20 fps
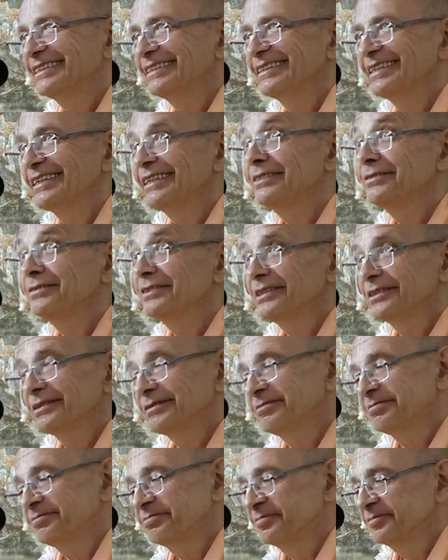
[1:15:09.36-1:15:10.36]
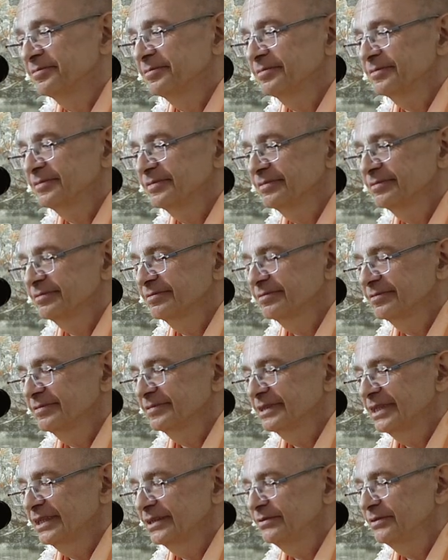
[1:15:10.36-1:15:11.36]
That will,
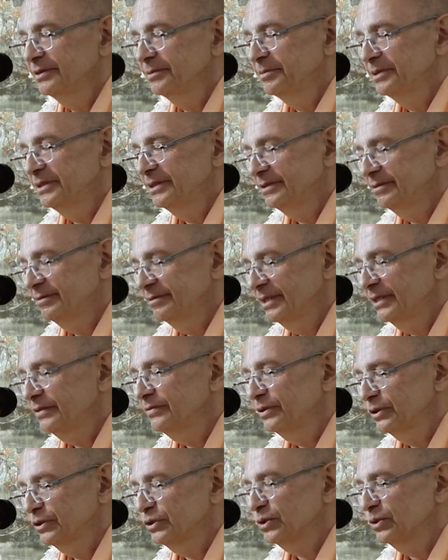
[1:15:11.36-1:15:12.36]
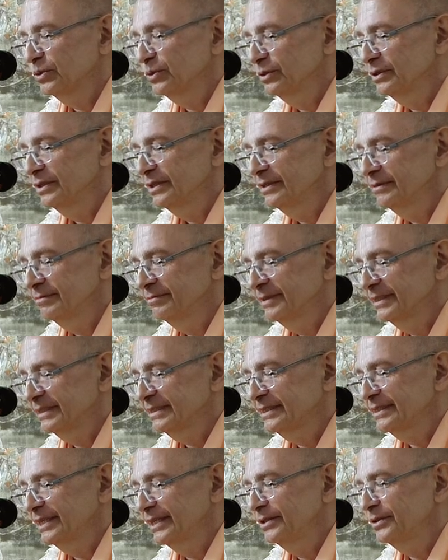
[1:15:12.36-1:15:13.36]
that will be, that will show the
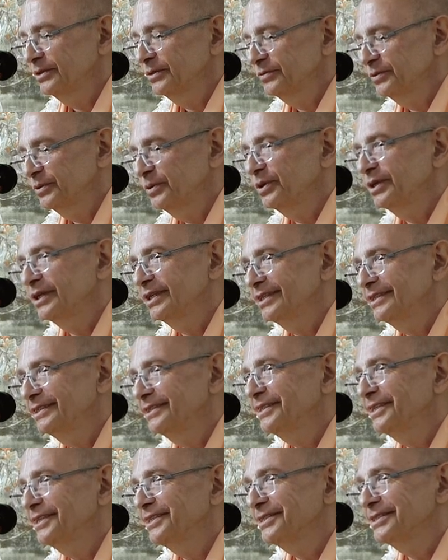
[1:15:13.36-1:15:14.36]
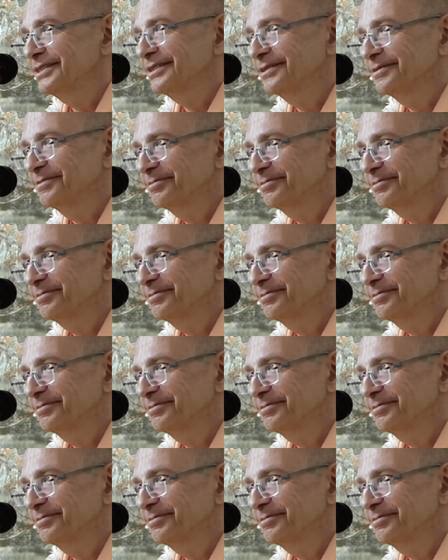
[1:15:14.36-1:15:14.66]
extent of your realization.